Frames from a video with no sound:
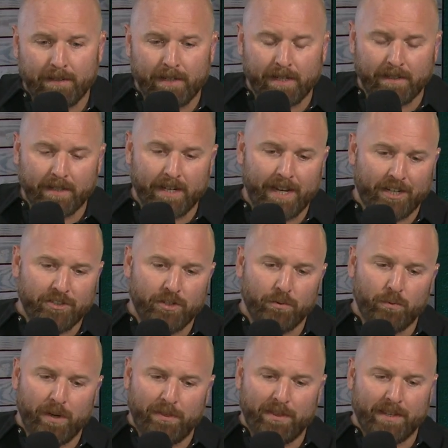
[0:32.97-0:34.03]
in
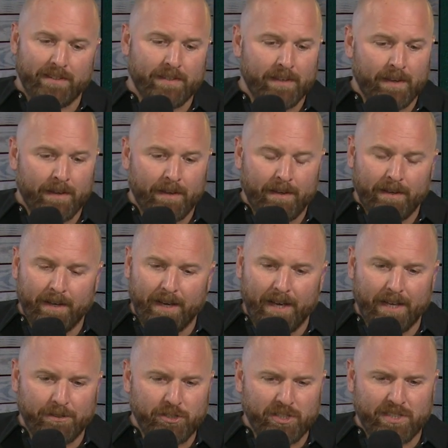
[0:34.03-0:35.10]
connection with it.
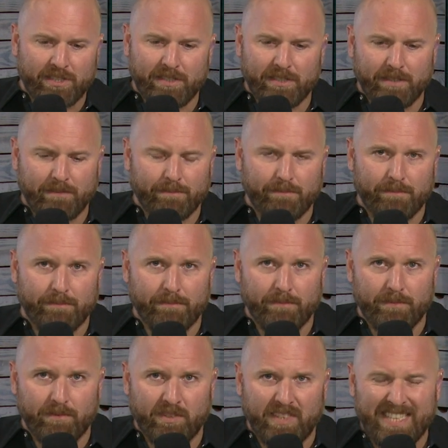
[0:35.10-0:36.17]
Just
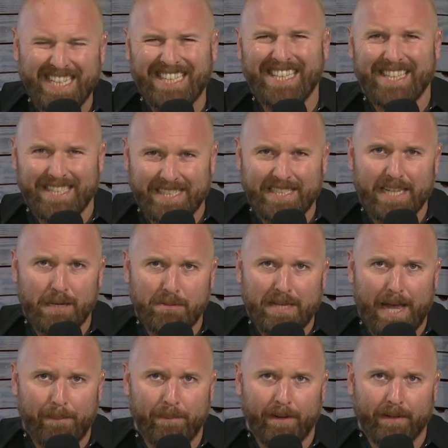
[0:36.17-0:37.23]
sick that this keeps
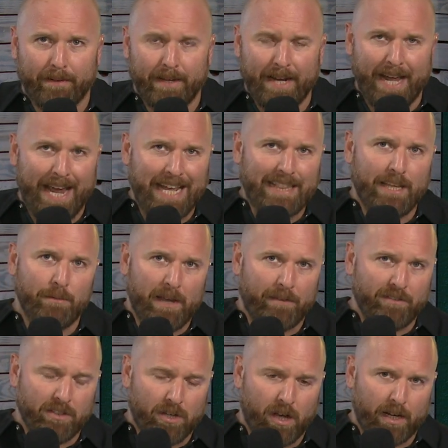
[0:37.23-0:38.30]
happening. And I hate that we
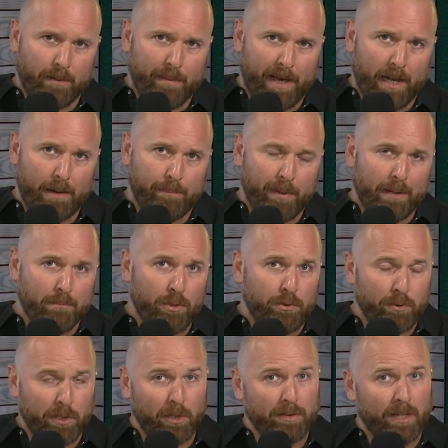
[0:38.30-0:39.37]
have to talk about it, but I'm
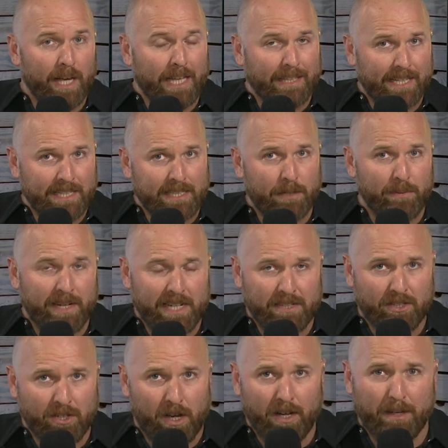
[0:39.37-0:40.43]
thrilled at least that we get
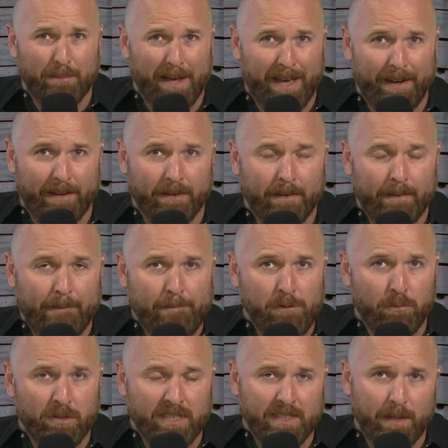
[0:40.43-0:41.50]
to talk about it
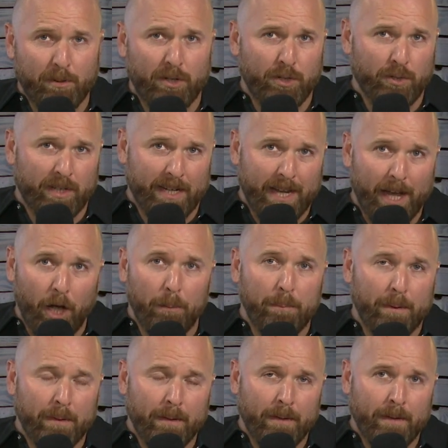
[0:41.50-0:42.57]
with someone who can
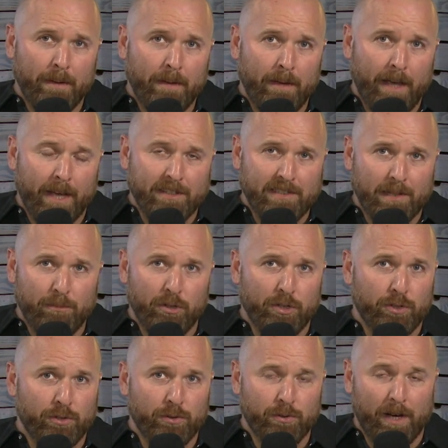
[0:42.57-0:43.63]
help and someone
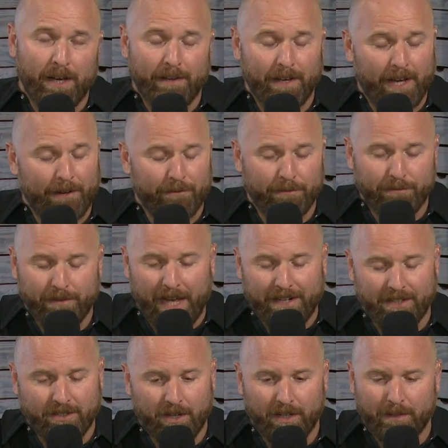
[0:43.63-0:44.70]
who I've had
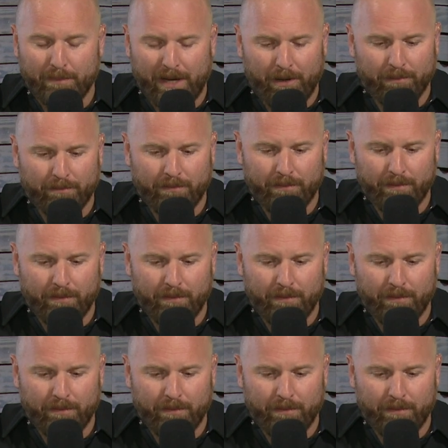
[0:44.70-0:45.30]
to talk about